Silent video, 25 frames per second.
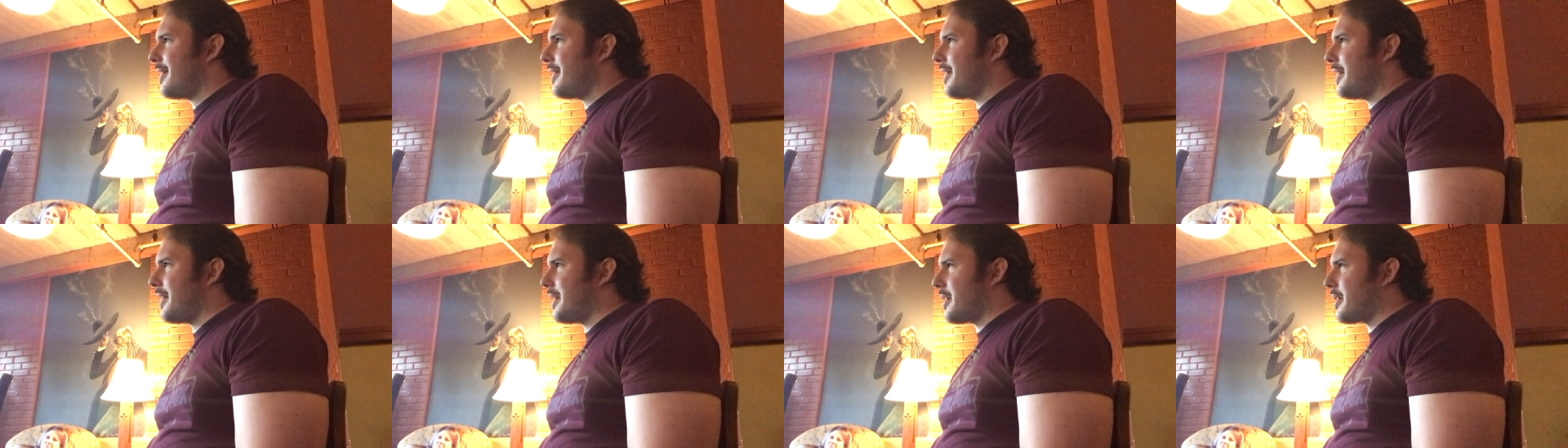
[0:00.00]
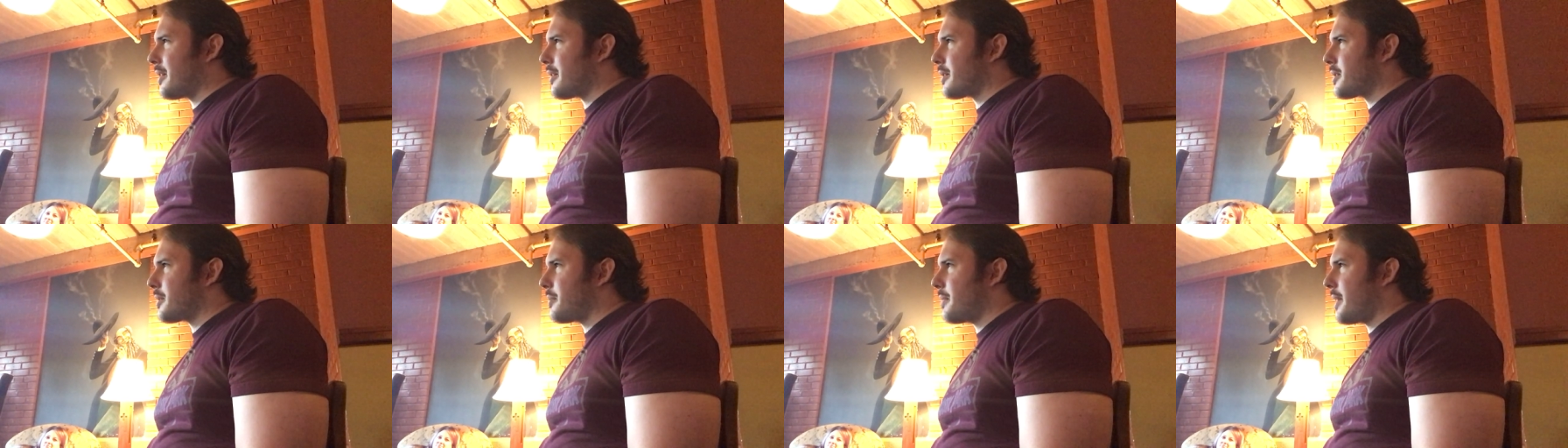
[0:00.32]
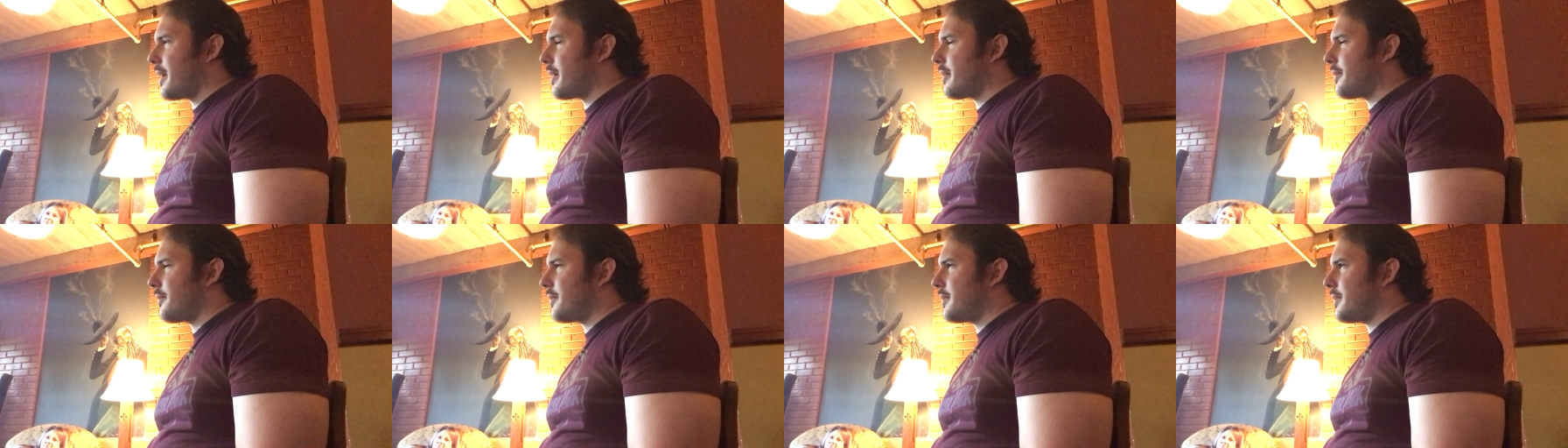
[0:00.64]
he cures a
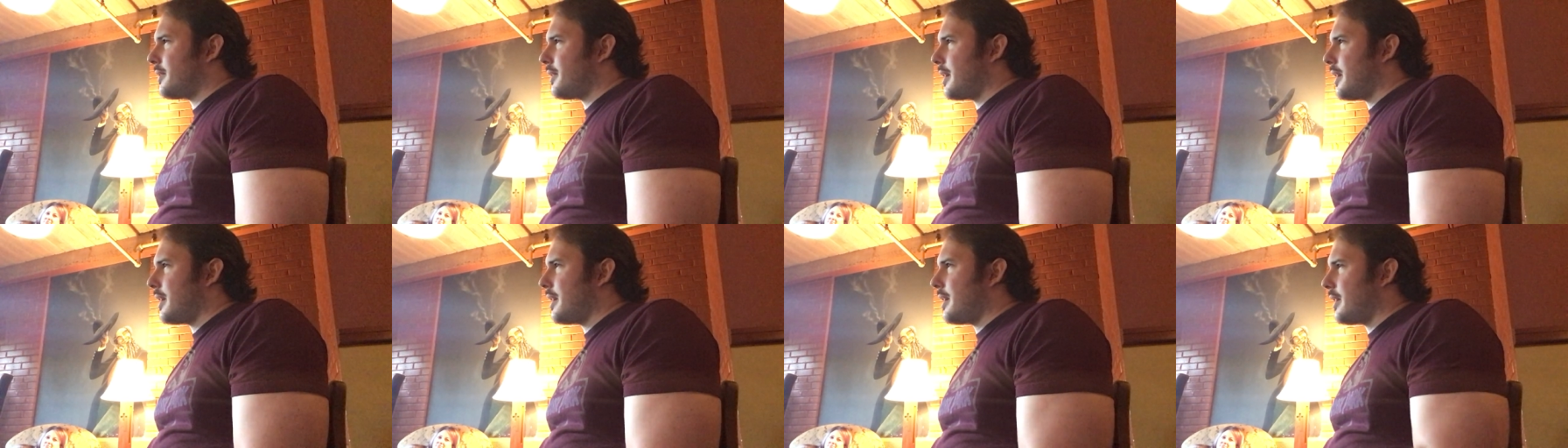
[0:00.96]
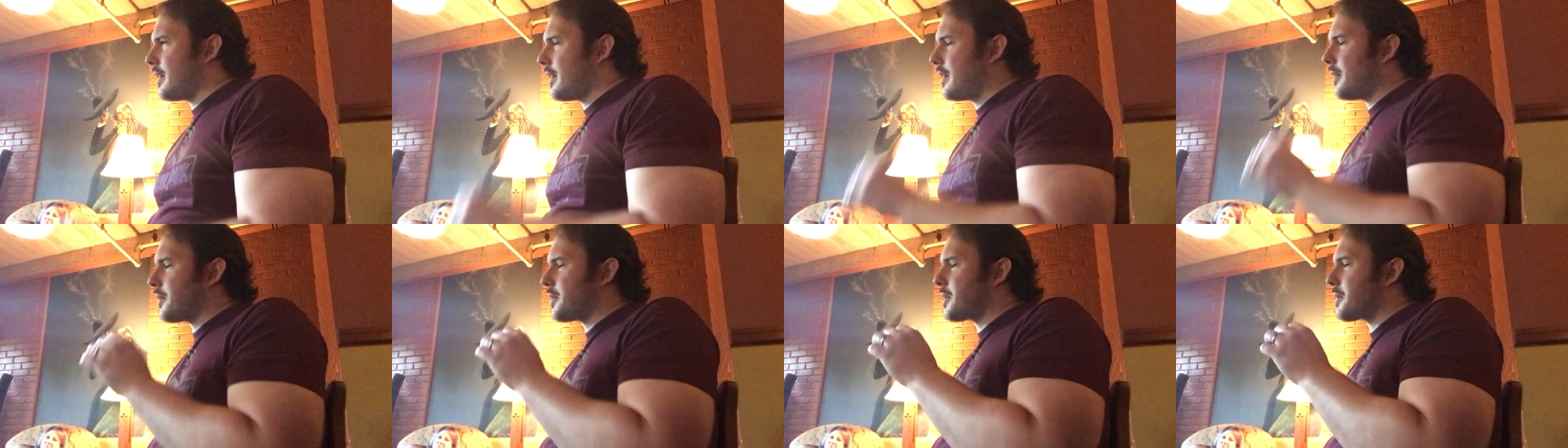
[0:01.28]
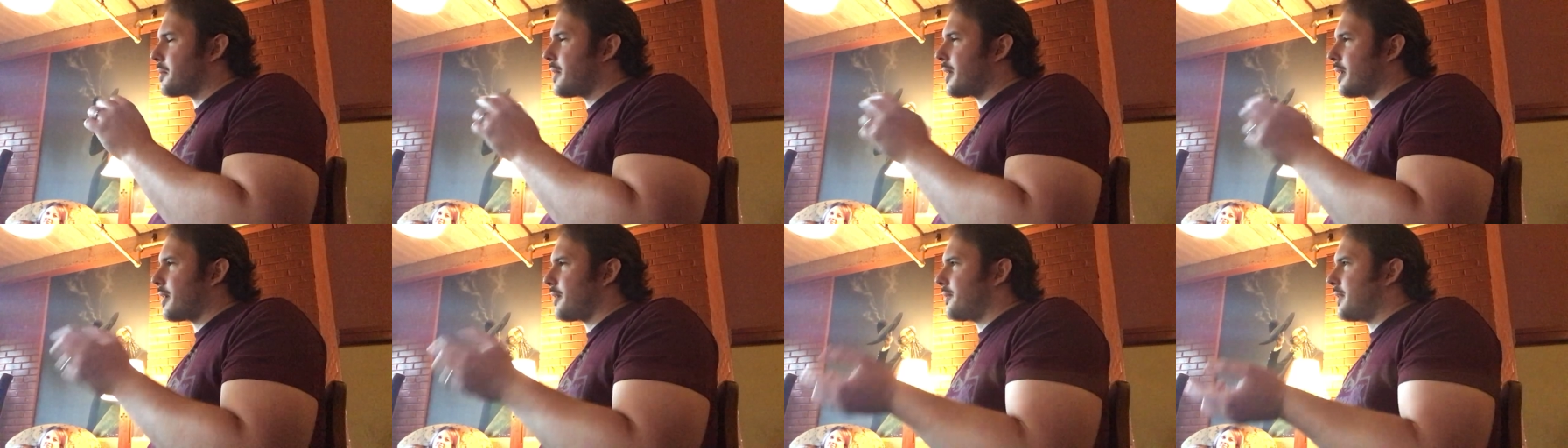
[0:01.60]
man of he heals a
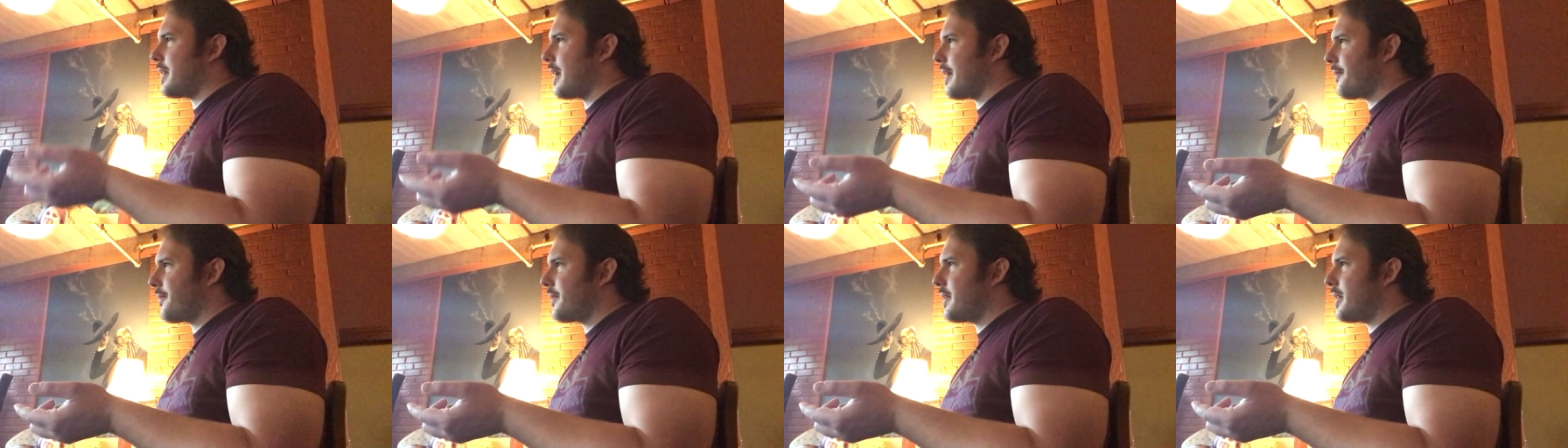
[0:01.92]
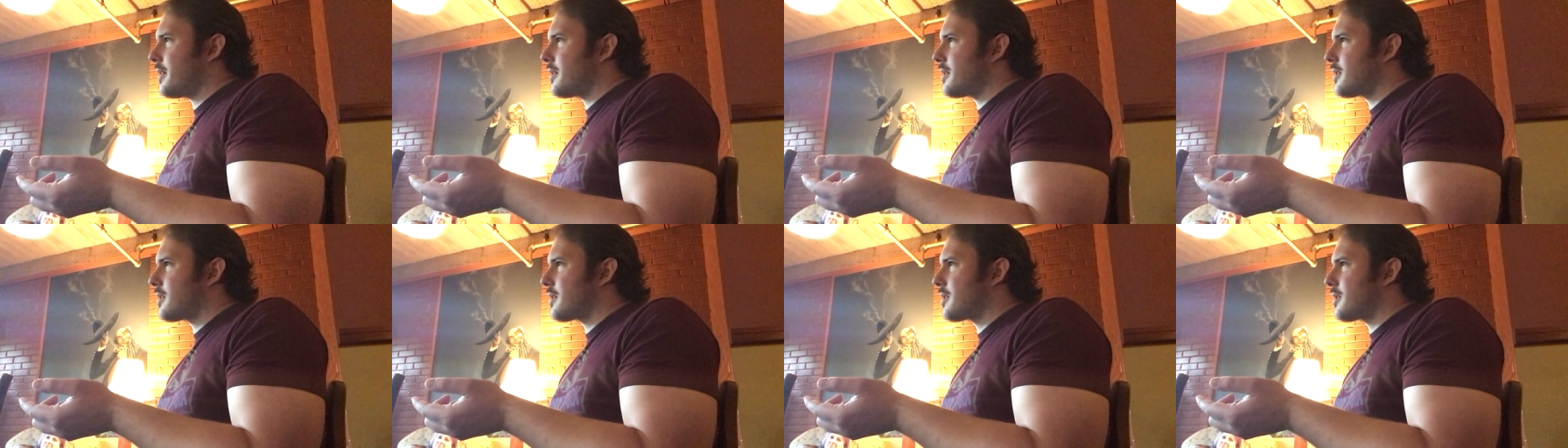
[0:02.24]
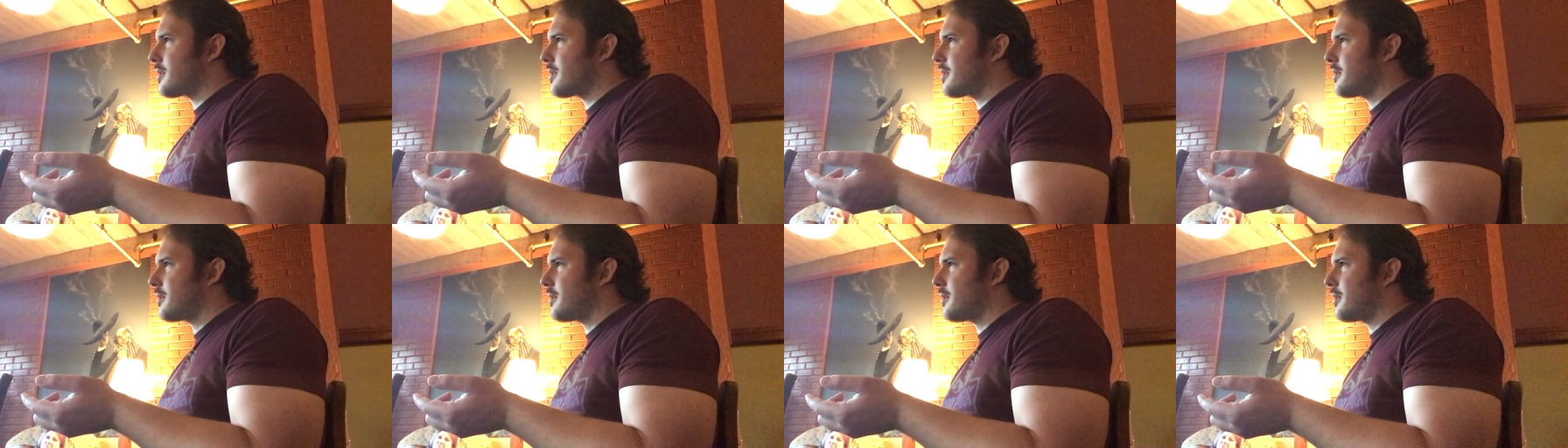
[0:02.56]
man of
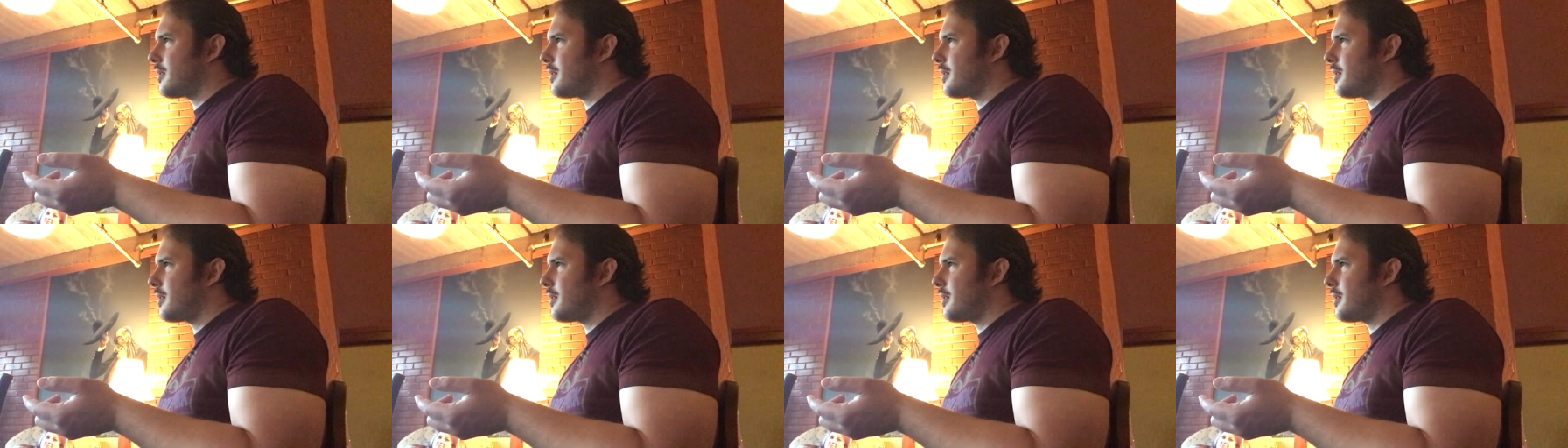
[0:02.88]
deafness,